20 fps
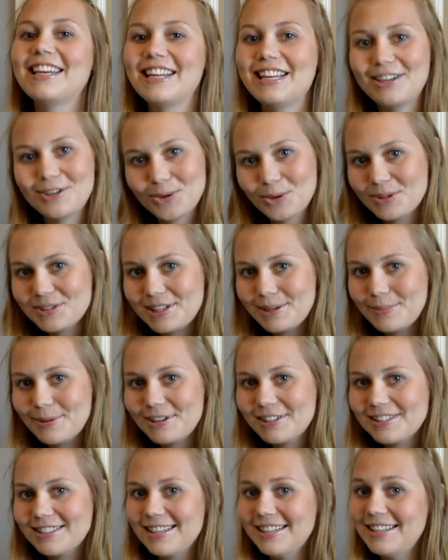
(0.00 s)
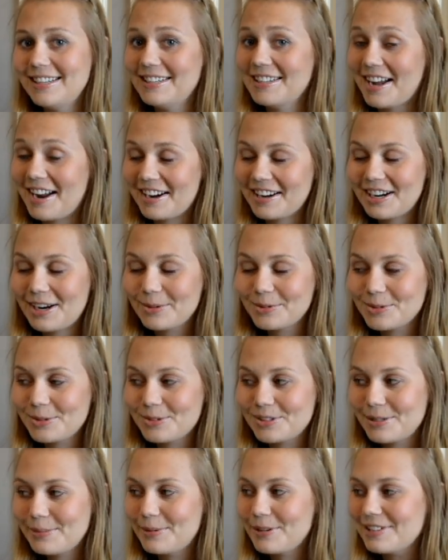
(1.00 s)
an indoorsy person, not an
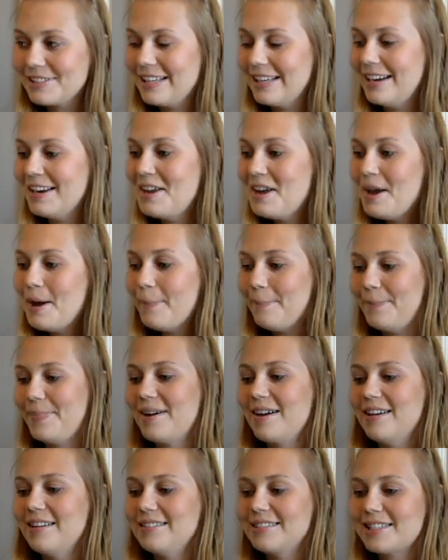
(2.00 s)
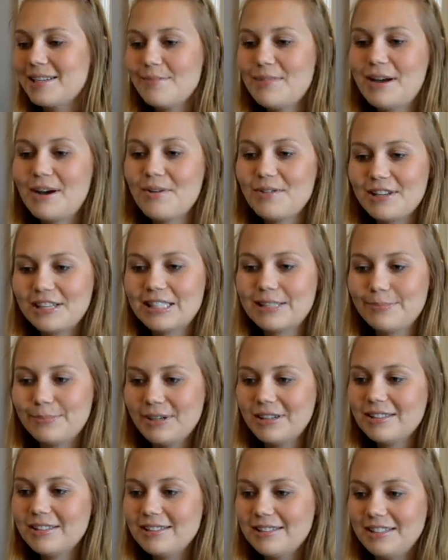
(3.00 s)
outdoorsy person, but somehow this
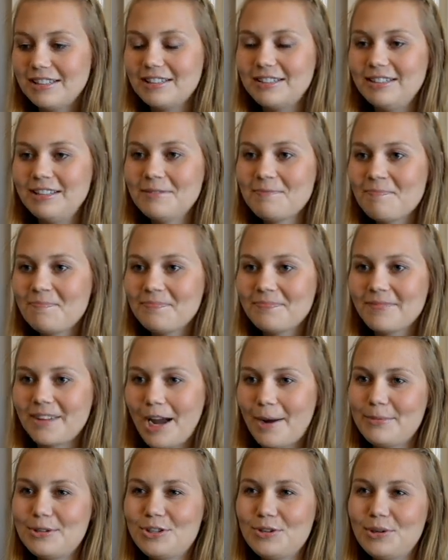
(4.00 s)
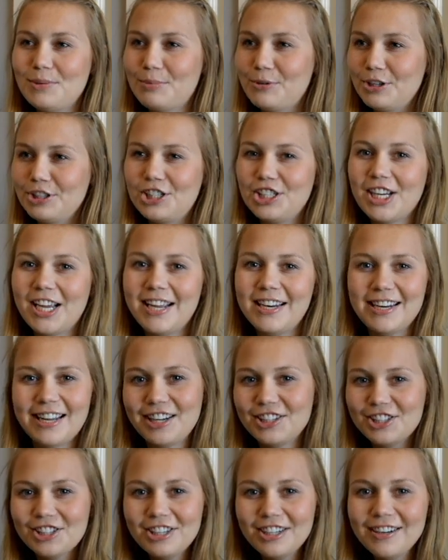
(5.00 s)
book still got me to appreciate
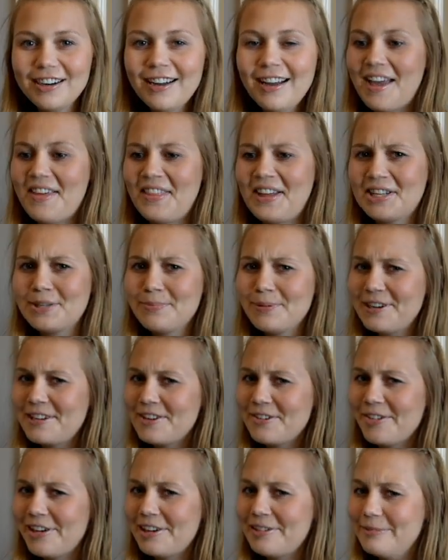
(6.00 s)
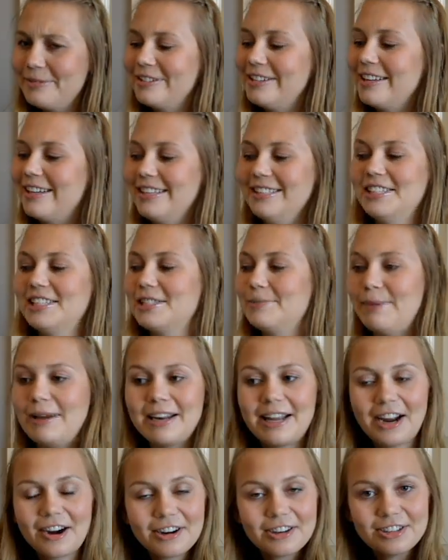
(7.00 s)
nature, and that's pretty incredible. And this
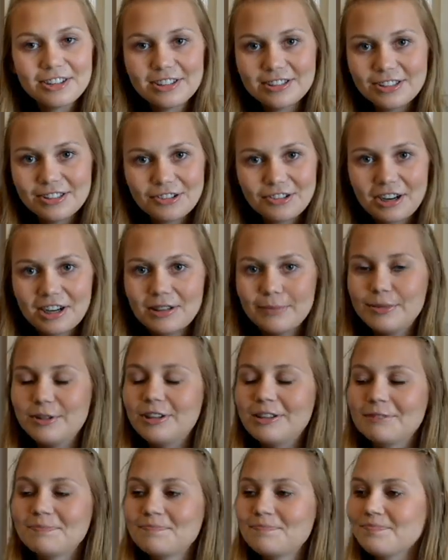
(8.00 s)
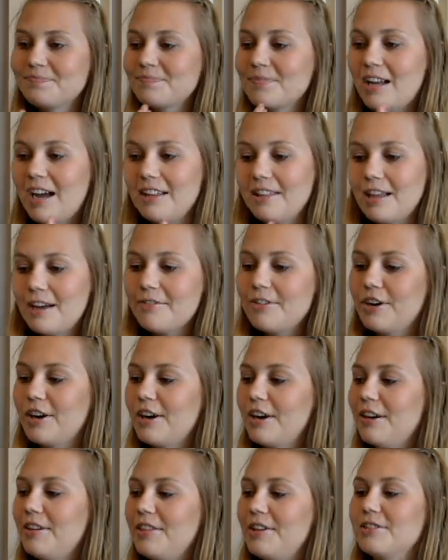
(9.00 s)
main character is incredible. I love
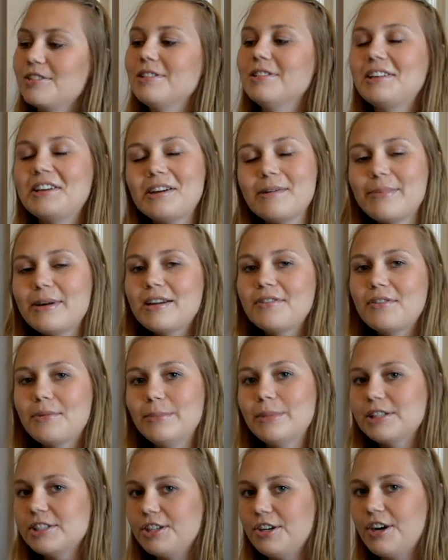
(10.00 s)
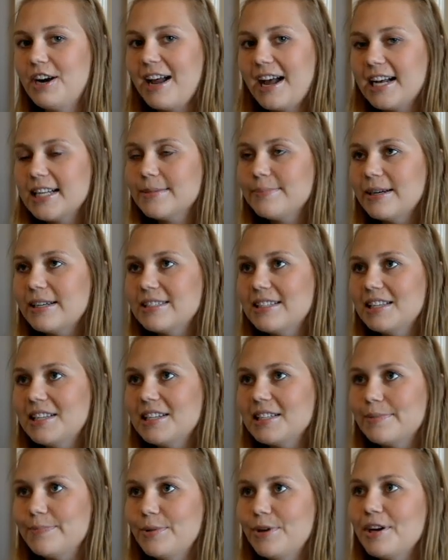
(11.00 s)
her. There's a little bit of a mystery aspect in
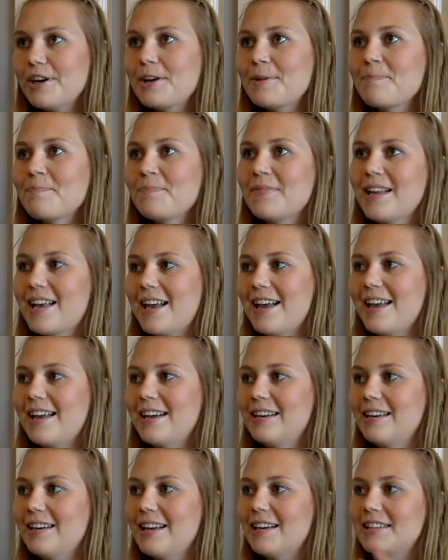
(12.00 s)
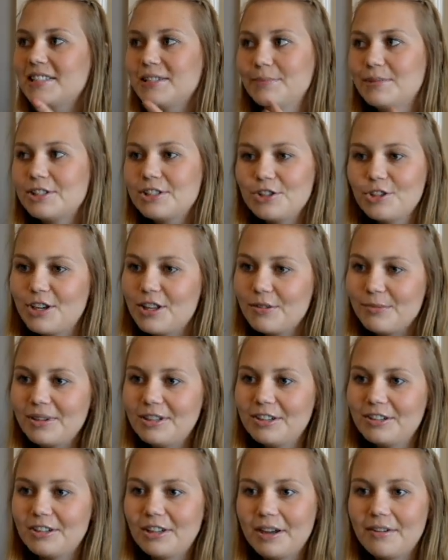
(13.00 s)
this book, and as a mystery
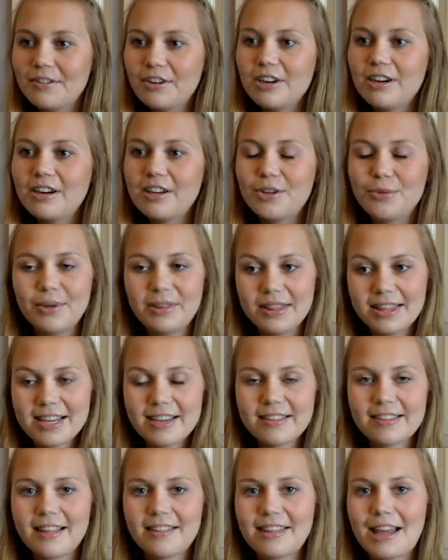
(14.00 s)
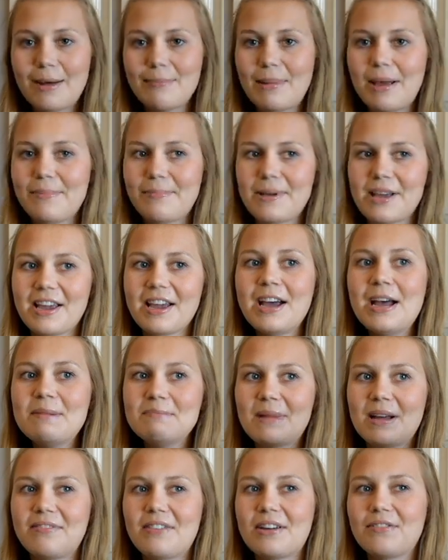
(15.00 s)
thriller lover, you would think that that might be
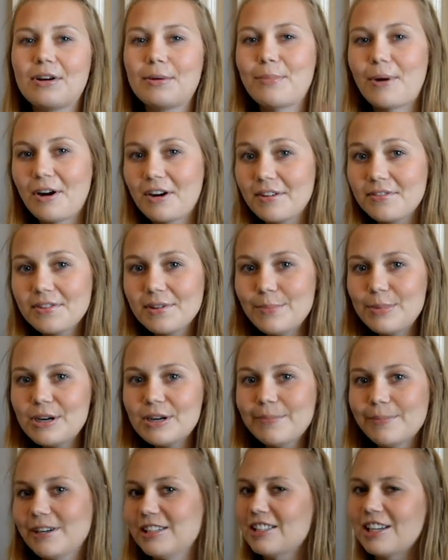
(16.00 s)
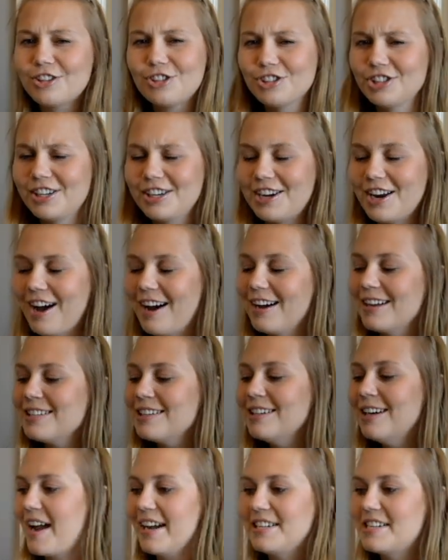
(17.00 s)
my favorite part of the book, but it's actually not.
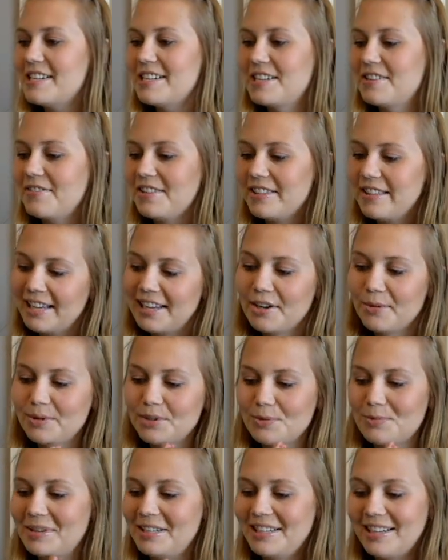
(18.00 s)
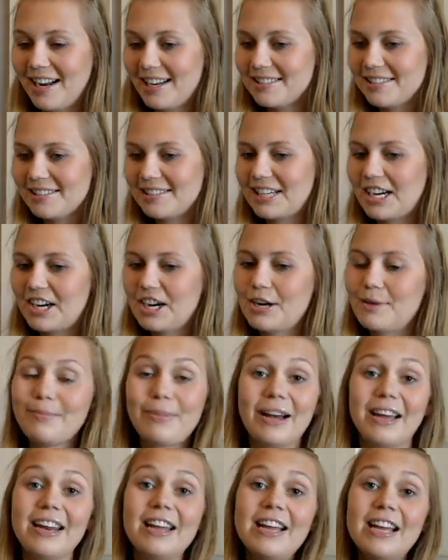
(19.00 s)
I didn't even think it was really necessary,
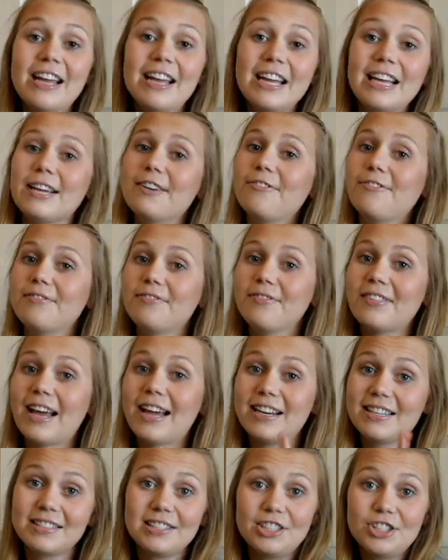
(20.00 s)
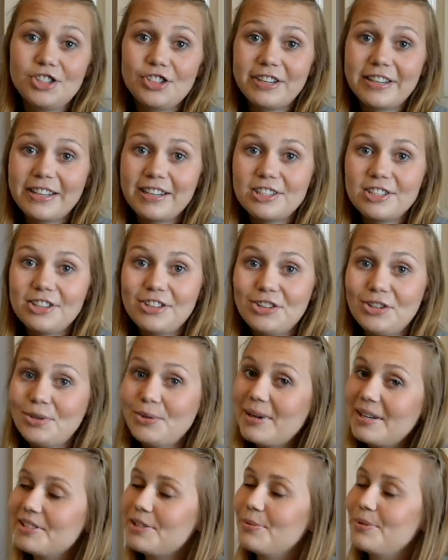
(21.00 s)
but if that is intriguing to
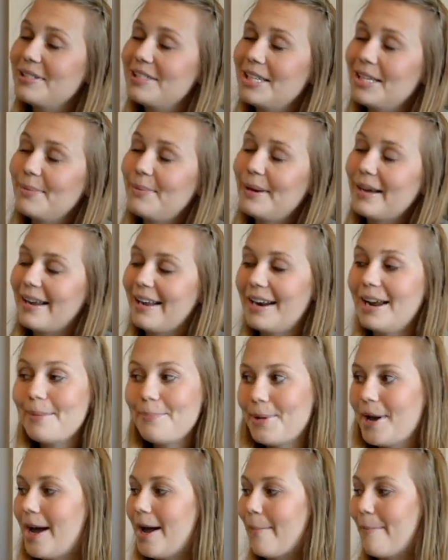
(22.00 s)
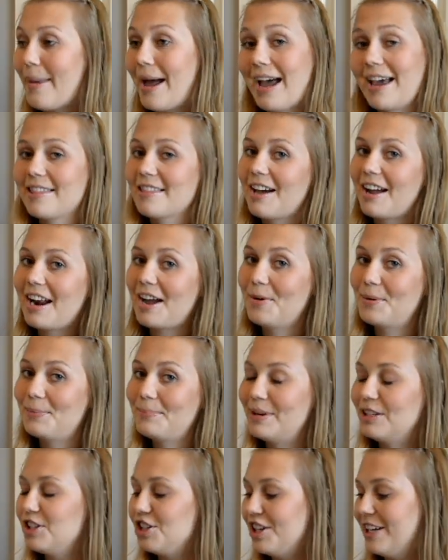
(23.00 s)
you as a reason to pick it up, I thought I would
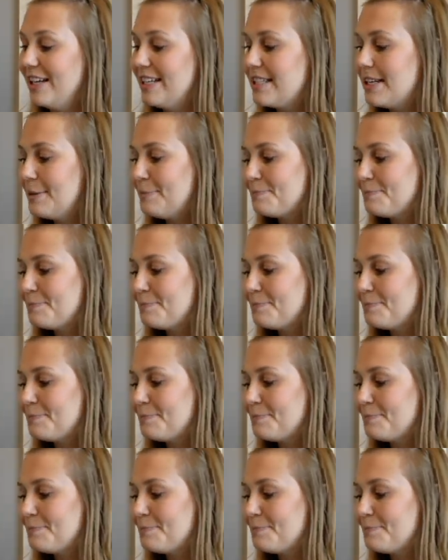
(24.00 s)
mention it.